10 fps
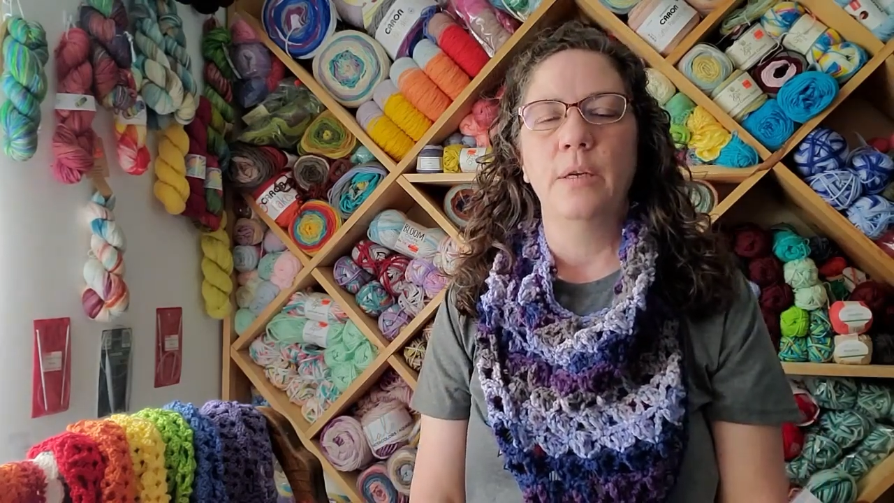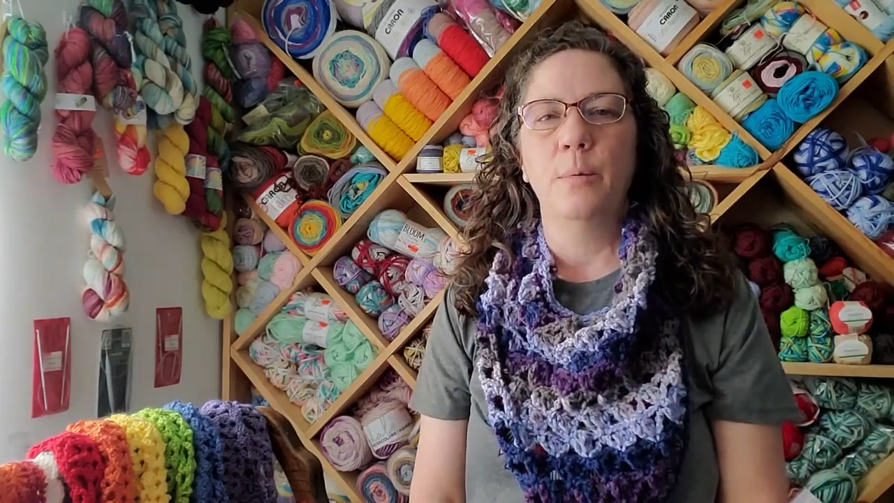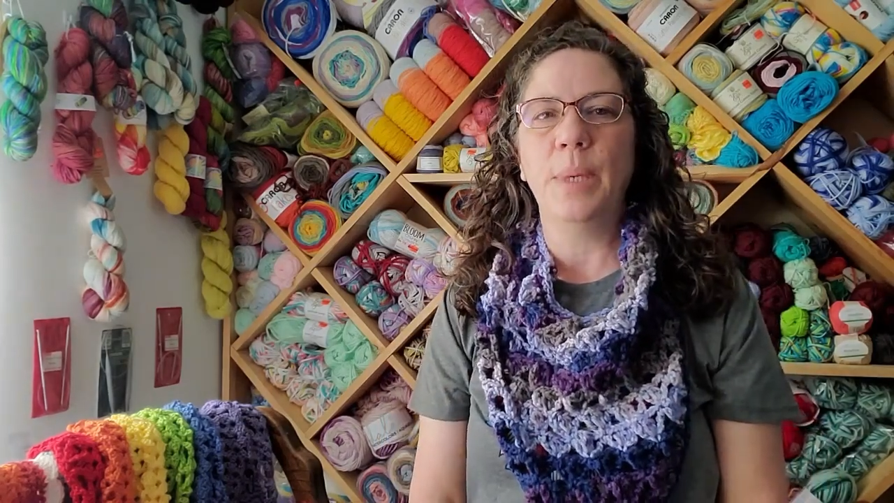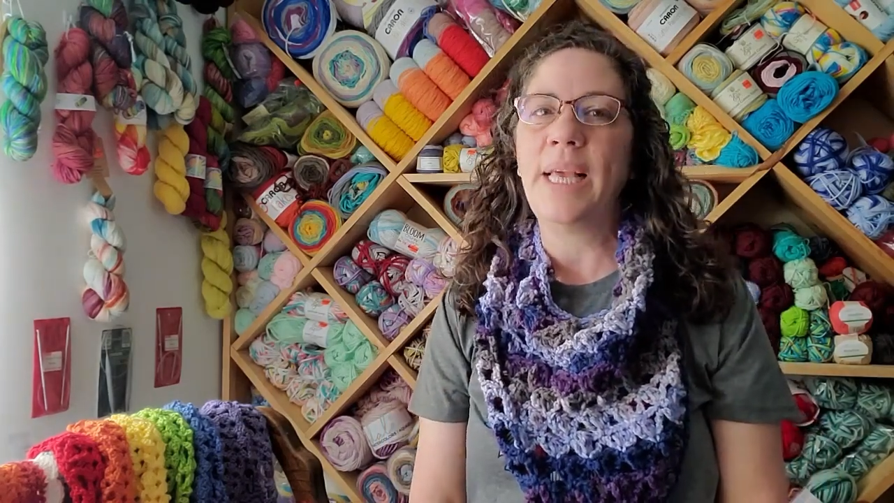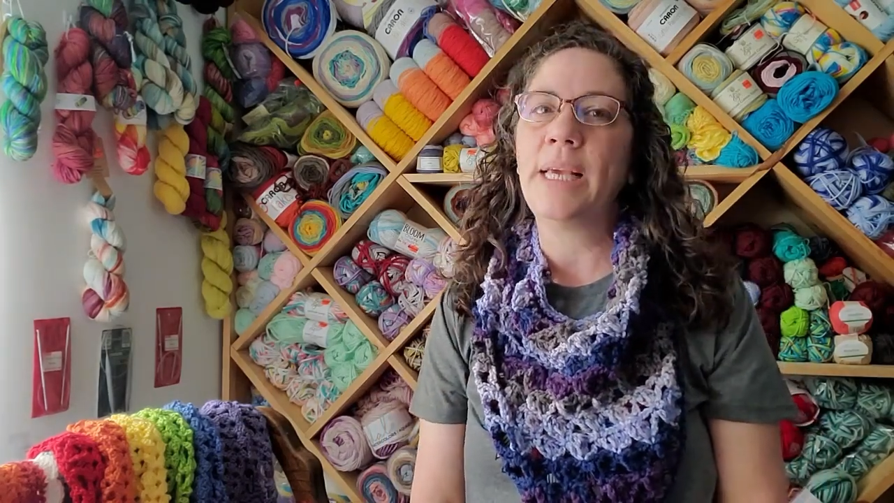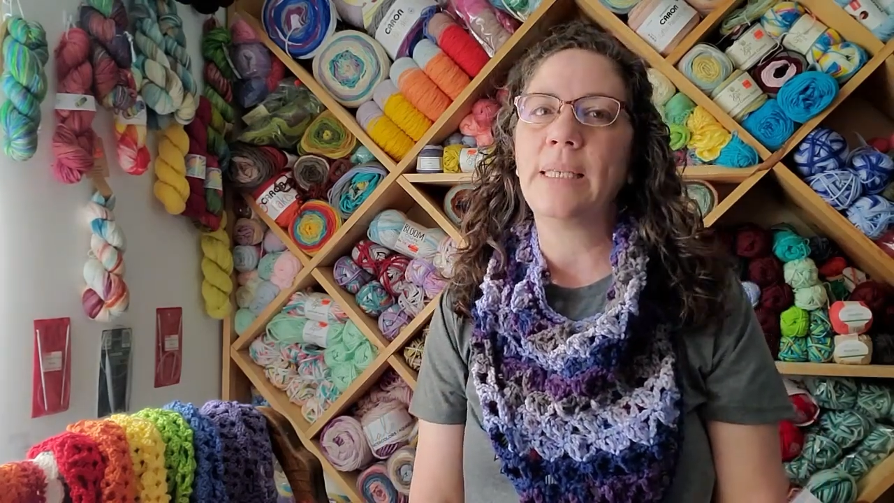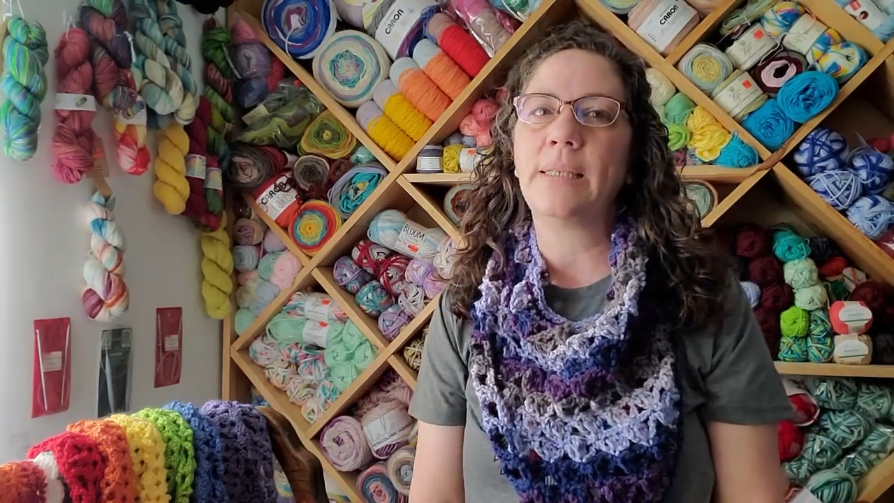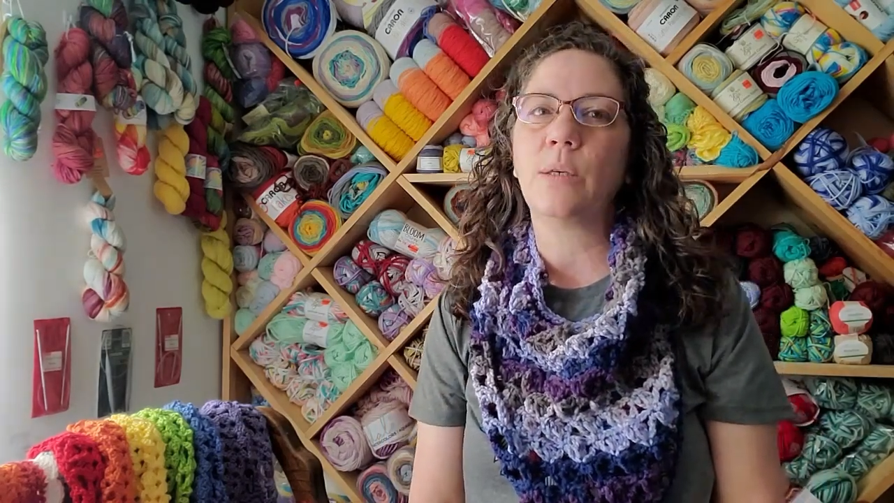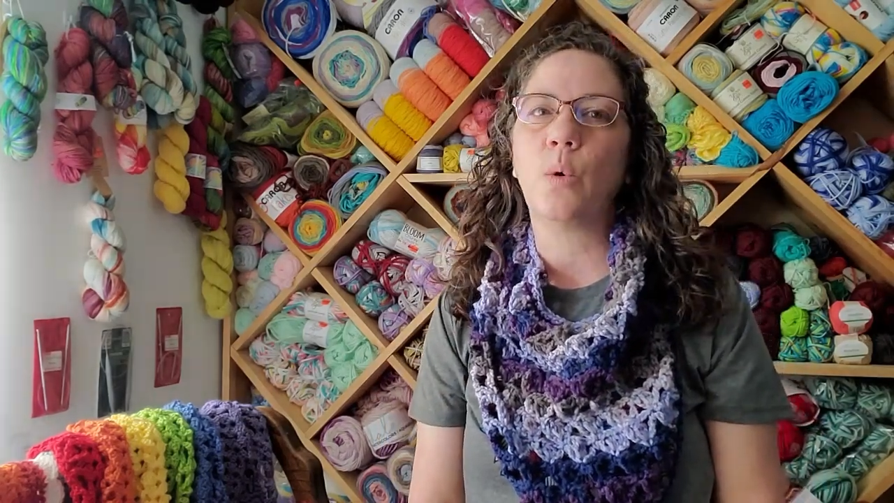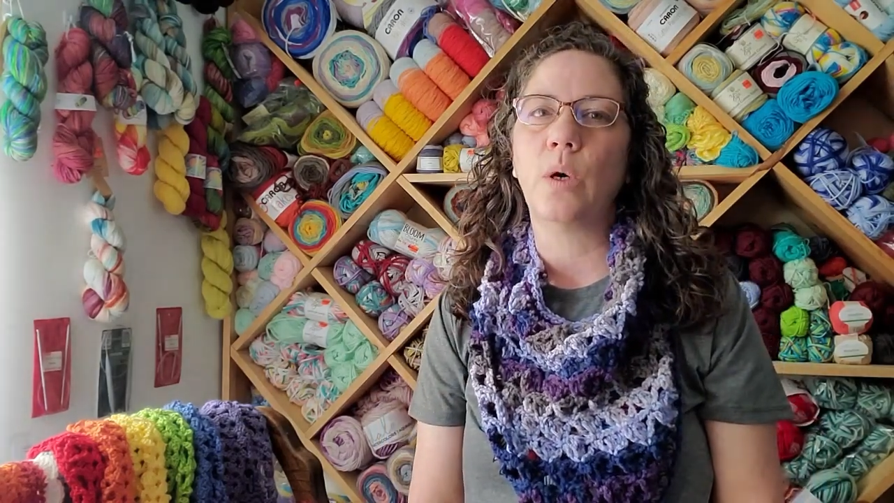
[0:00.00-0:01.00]

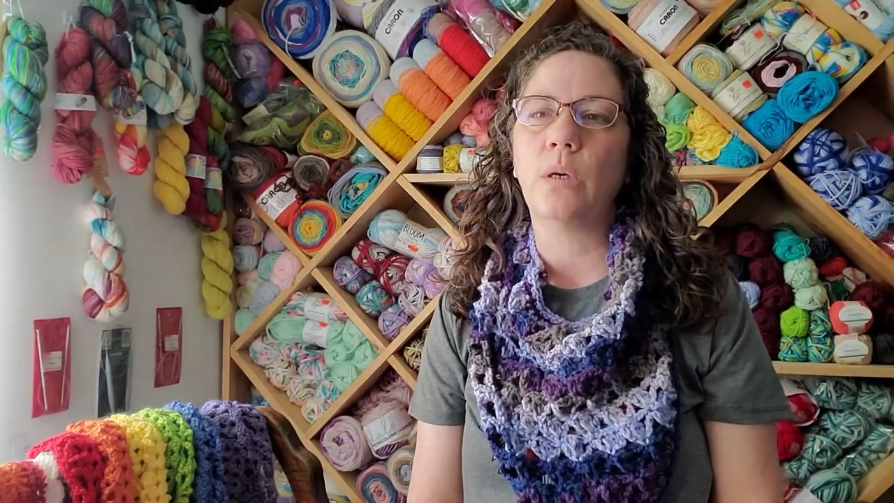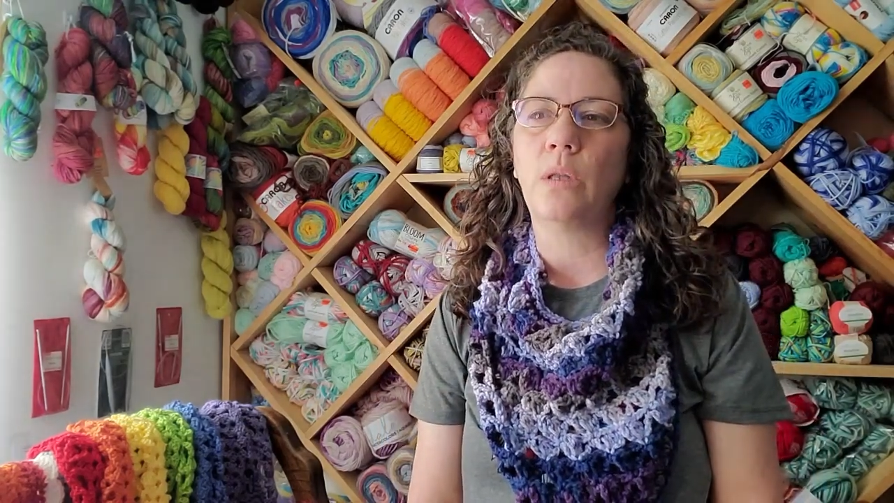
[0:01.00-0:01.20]
blankets or